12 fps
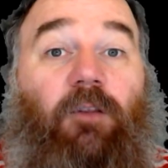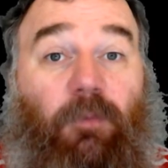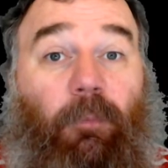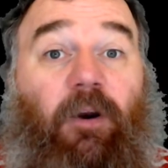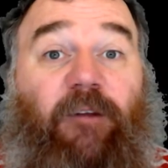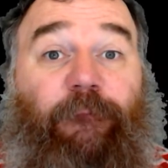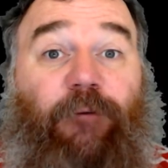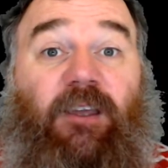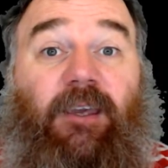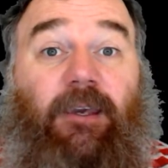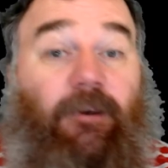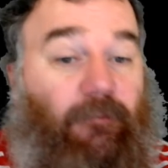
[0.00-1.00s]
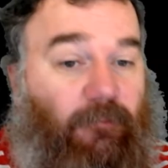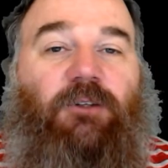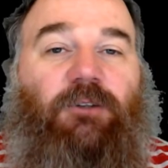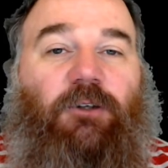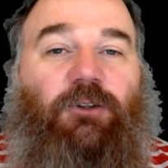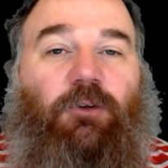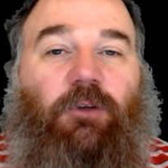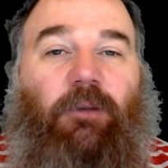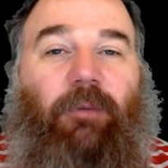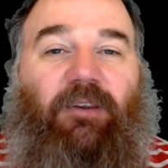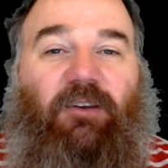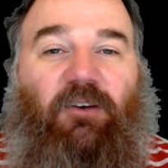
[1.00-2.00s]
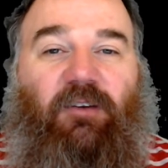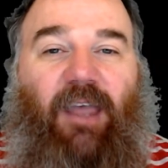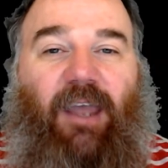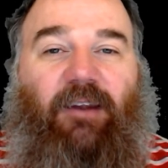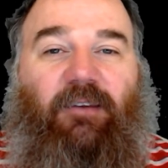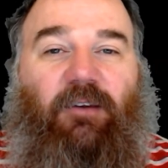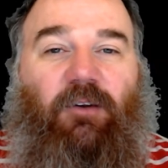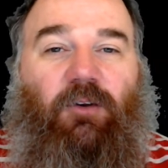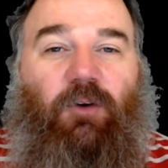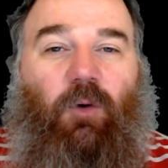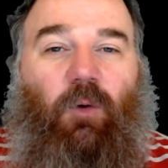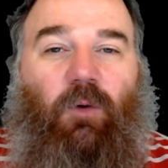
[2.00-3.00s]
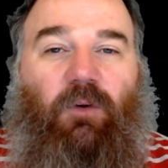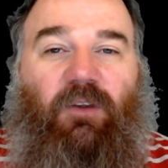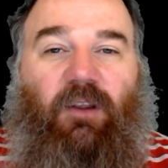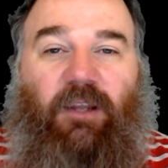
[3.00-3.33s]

It's pretty freaky. So Julie messages Anderson Dawes,